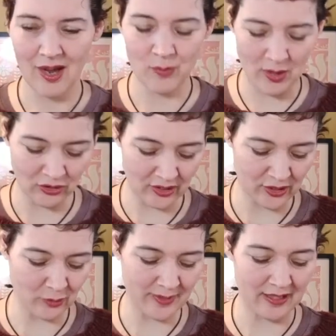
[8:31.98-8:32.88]
I've washed
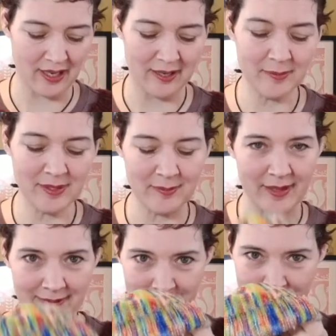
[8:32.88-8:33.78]
it so many times. I'm
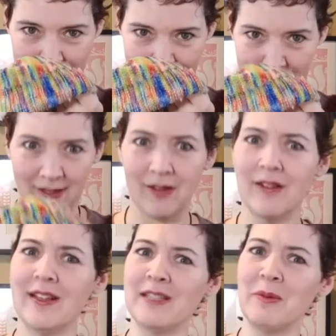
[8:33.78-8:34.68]
like, oh,
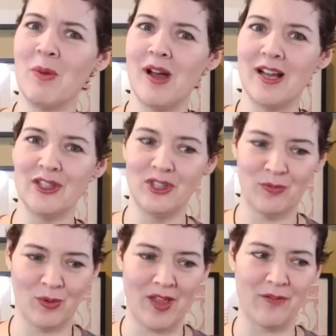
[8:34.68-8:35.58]
that needs to be washed.
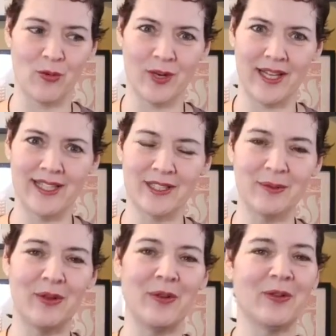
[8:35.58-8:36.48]
You've worn that 4 days in a
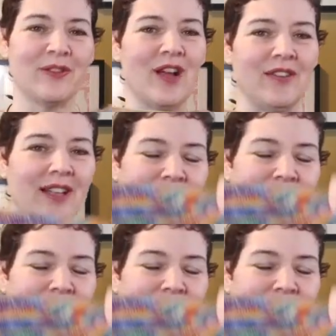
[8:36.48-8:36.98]
row, or 5